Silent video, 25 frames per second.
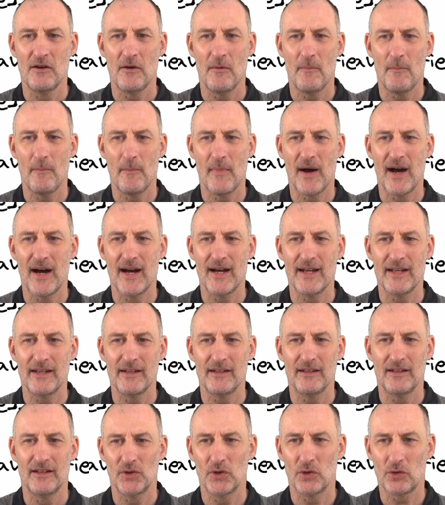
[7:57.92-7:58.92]

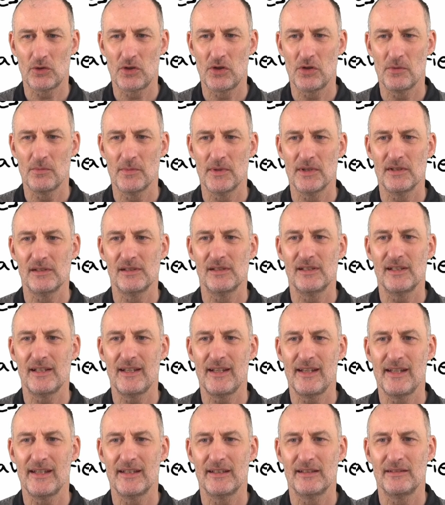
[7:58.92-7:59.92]
my document
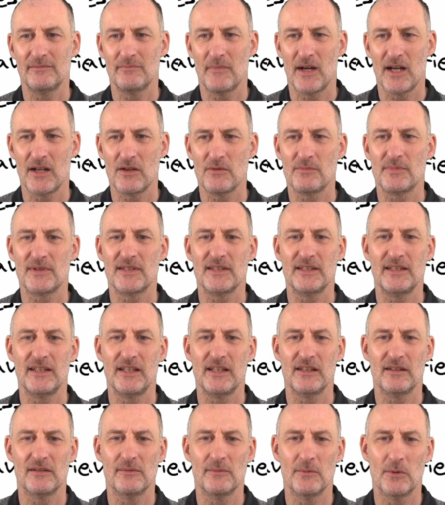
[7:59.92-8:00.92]
in my
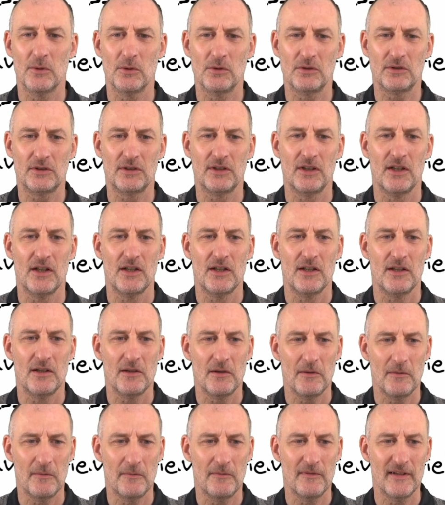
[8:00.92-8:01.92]
Obsidian Vault
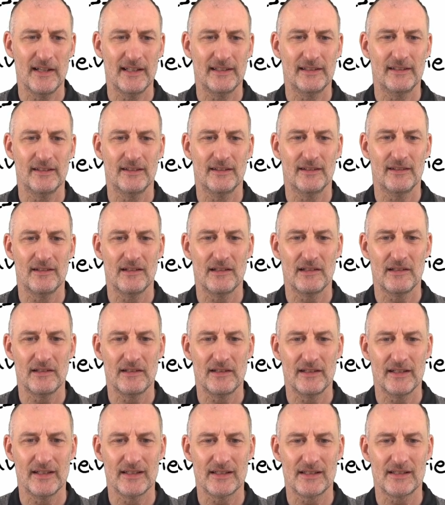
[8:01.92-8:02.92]
with
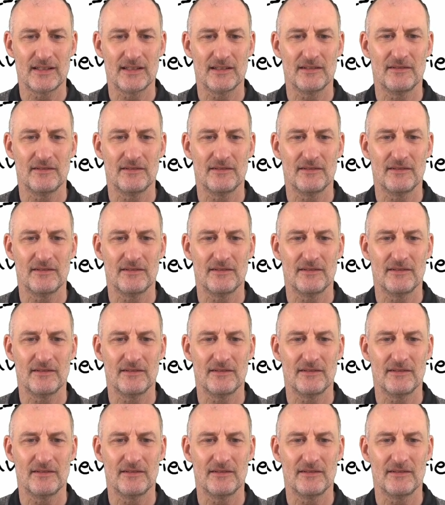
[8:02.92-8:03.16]
this